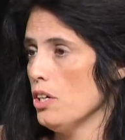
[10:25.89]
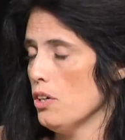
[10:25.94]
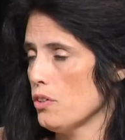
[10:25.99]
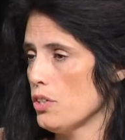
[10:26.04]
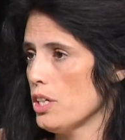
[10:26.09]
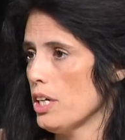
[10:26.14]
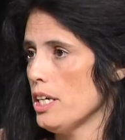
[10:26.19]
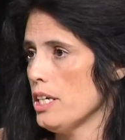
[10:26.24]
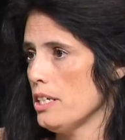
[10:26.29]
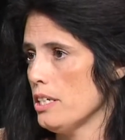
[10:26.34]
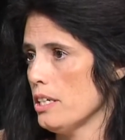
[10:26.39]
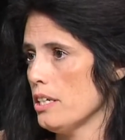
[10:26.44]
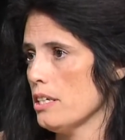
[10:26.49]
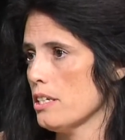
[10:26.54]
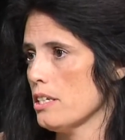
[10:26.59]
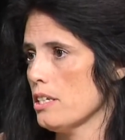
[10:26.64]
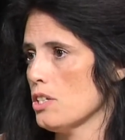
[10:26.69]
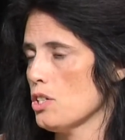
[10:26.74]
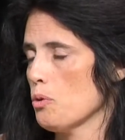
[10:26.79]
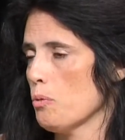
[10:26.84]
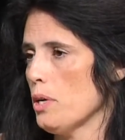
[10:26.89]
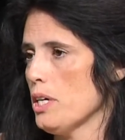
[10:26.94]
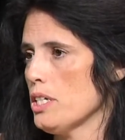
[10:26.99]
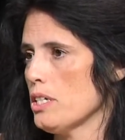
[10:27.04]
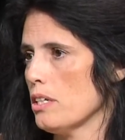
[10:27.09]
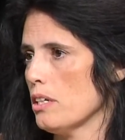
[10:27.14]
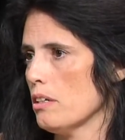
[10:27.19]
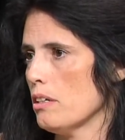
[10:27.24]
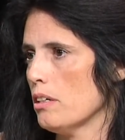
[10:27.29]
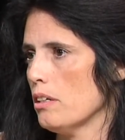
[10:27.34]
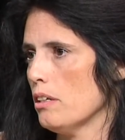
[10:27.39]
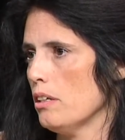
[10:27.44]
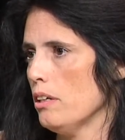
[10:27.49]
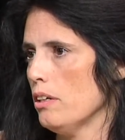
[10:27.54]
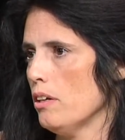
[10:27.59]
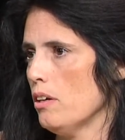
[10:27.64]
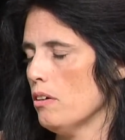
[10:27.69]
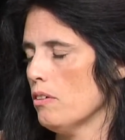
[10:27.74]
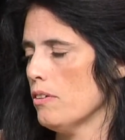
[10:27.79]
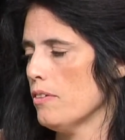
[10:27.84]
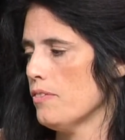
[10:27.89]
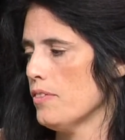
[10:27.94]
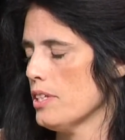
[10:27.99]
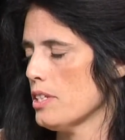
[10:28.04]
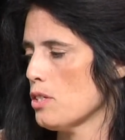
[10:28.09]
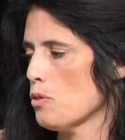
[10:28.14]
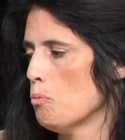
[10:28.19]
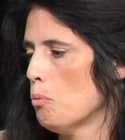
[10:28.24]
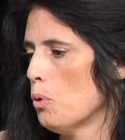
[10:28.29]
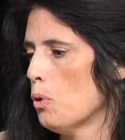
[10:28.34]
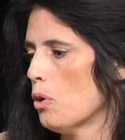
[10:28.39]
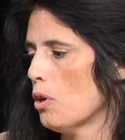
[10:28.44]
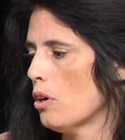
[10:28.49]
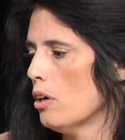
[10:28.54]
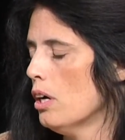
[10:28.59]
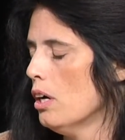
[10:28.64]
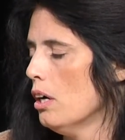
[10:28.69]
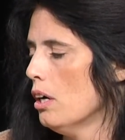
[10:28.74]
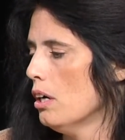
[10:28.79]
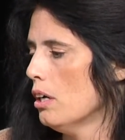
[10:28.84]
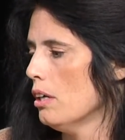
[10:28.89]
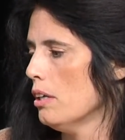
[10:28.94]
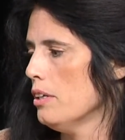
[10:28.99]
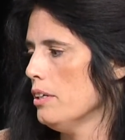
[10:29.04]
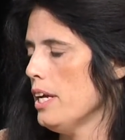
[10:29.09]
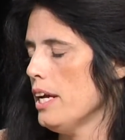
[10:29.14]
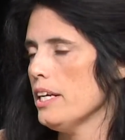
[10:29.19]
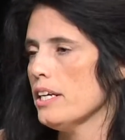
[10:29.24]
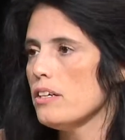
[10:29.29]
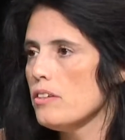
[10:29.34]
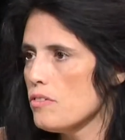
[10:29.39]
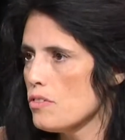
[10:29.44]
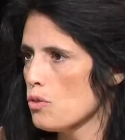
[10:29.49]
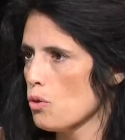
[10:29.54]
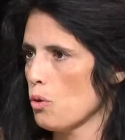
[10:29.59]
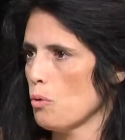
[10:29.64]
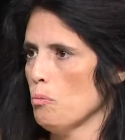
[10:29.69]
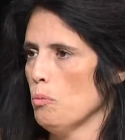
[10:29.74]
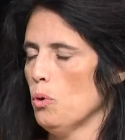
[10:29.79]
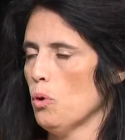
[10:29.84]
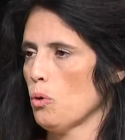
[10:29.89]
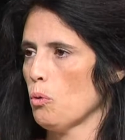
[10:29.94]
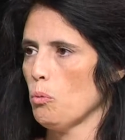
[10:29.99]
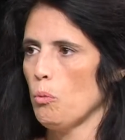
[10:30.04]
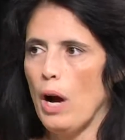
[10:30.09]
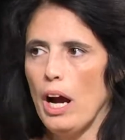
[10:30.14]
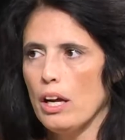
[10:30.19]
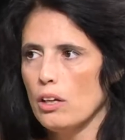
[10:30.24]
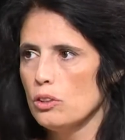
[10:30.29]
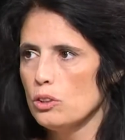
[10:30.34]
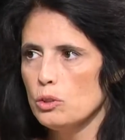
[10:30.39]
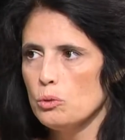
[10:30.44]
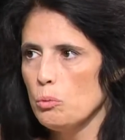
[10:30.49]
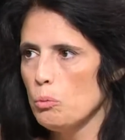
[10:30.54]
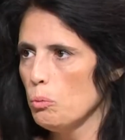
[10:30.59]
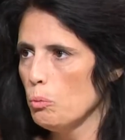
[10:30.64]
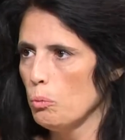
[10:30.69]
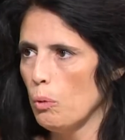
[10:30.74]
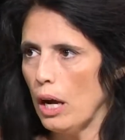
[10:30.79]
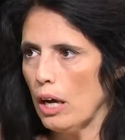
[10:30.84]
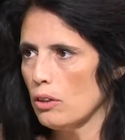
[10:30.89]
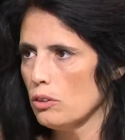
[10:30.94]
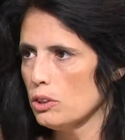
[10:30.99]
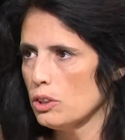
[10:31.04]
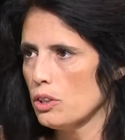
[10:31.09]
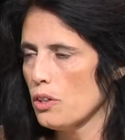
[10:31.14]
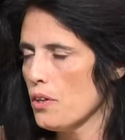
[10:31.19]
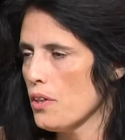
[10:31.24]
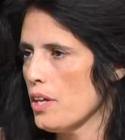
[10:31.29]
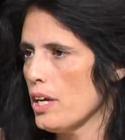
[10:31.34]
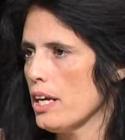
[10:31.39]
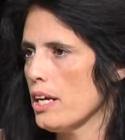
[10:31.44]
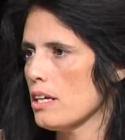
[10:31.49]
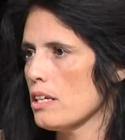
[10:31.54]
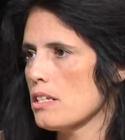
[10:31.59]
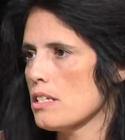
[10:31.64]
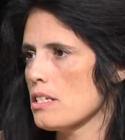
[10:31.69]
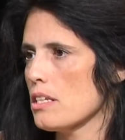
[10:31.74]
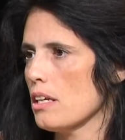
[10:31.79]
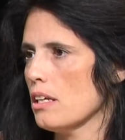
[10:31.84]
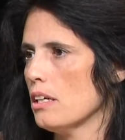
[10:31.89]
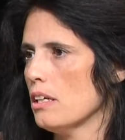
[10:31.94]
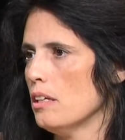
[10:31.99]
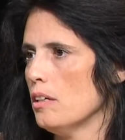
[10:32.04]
changing situation. If it's more natives or more wilder things